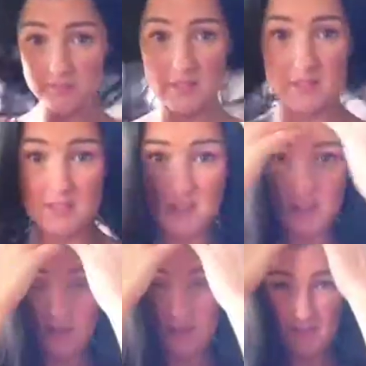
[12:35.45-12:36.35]
It's
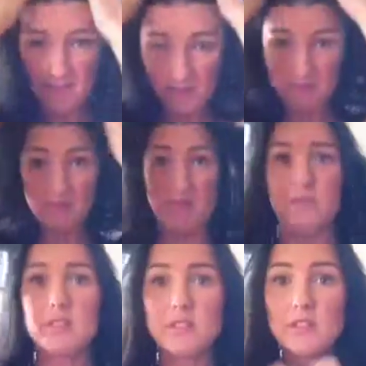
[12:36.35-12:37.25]
entirely up to you.
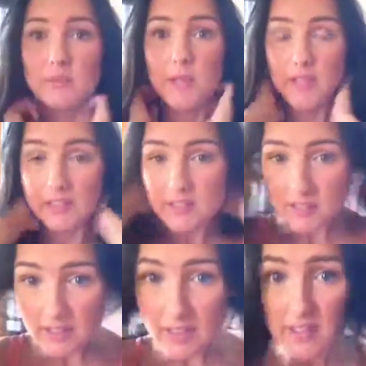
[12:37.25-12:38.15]
Excuse my hair
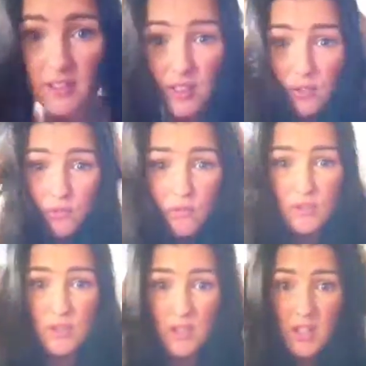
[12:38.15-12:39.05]
today, it is
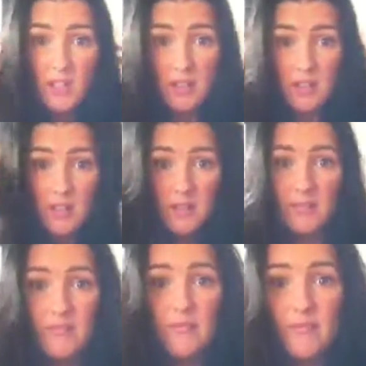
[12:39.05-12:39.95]
huge.
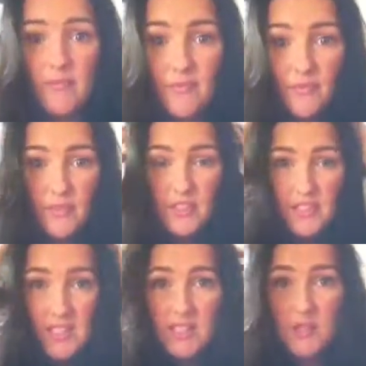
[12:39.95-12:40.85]

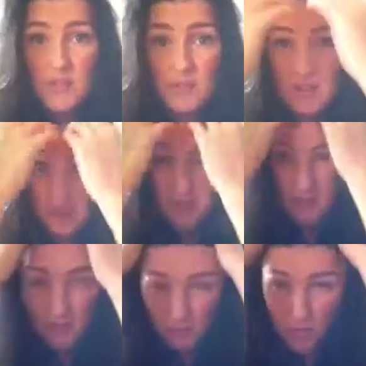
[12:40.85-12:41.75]
Frizzy, huge, needs a
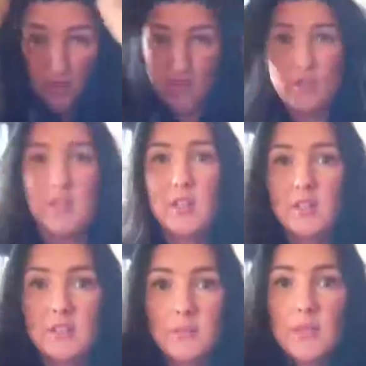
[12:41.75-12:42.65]
good wash.
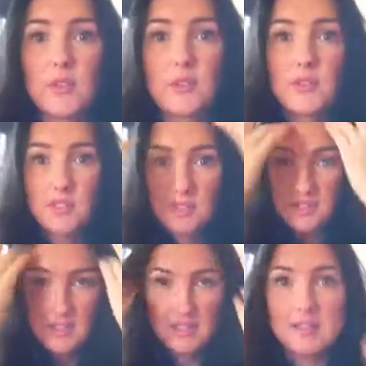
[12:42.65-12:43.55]
So I'm gonna go and do
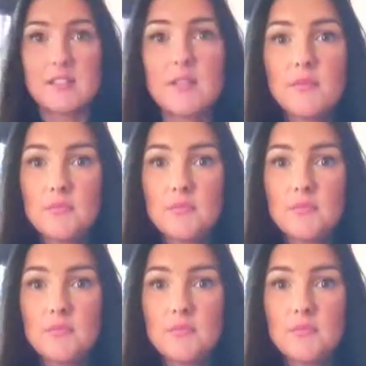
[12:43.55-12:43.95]
that next.